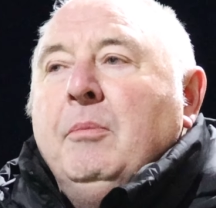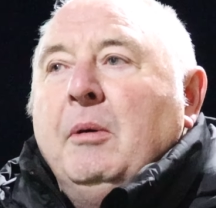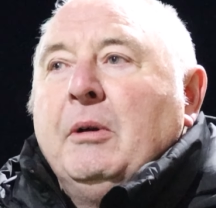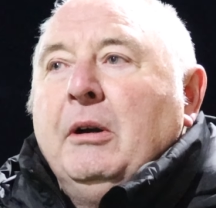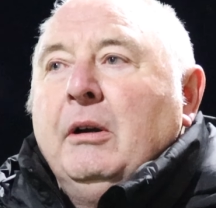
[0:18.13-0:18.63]

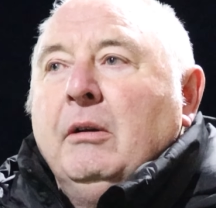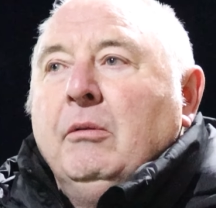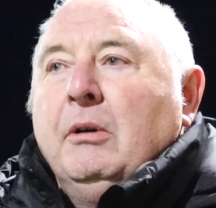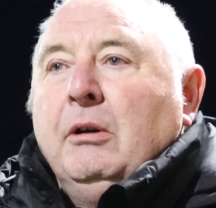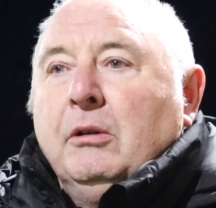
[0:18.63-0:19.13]
But
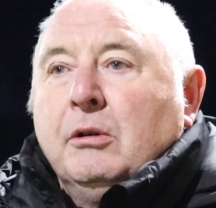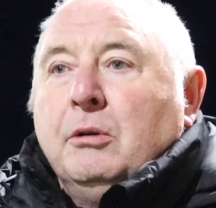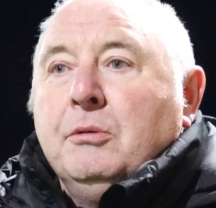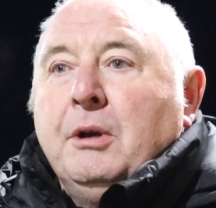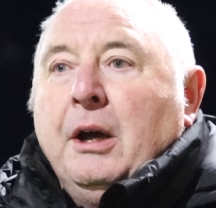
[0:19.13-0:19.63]
we're all
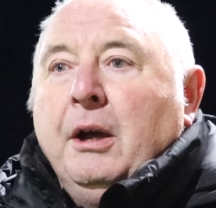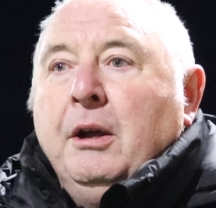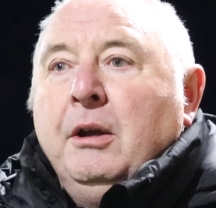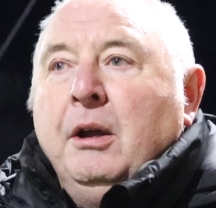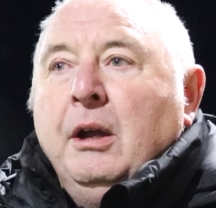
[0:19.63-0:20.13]
go
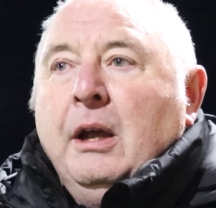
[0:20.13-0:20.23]
now.